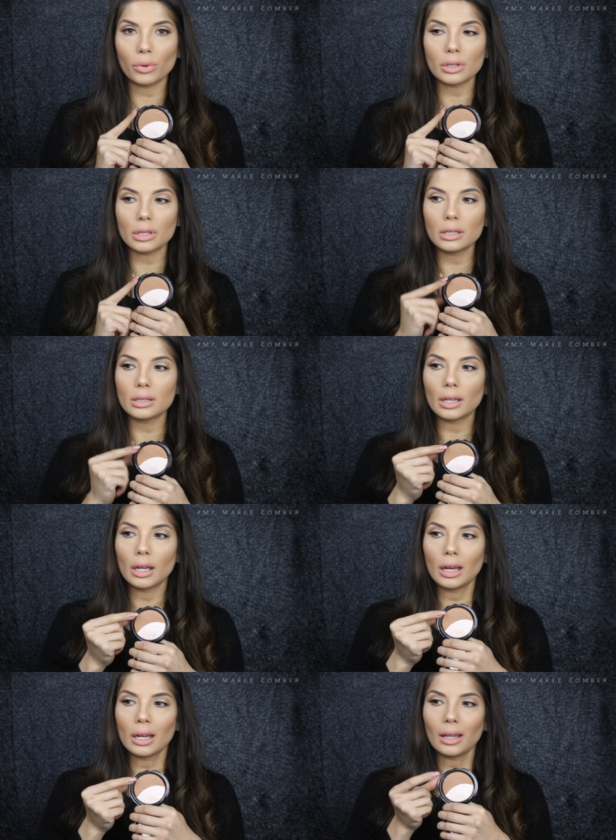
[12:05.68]
bronzers,
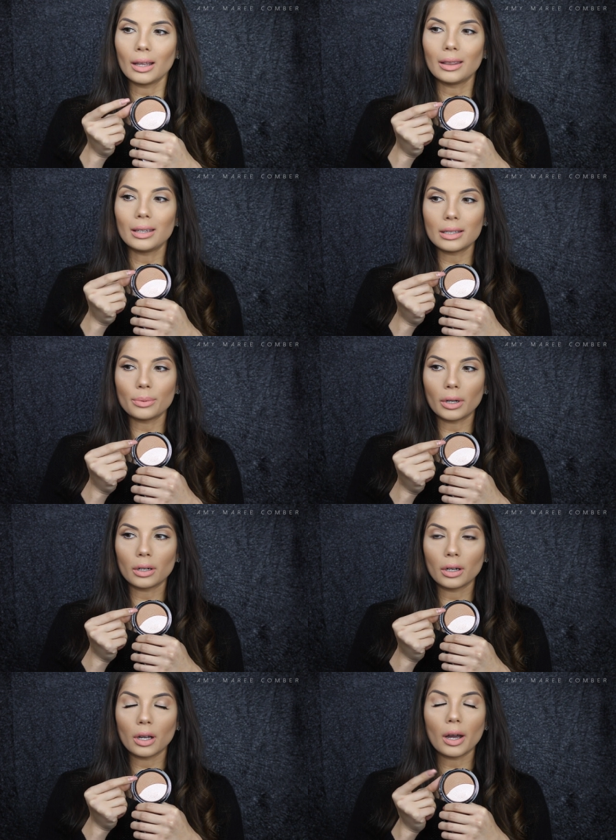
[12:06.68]
this one.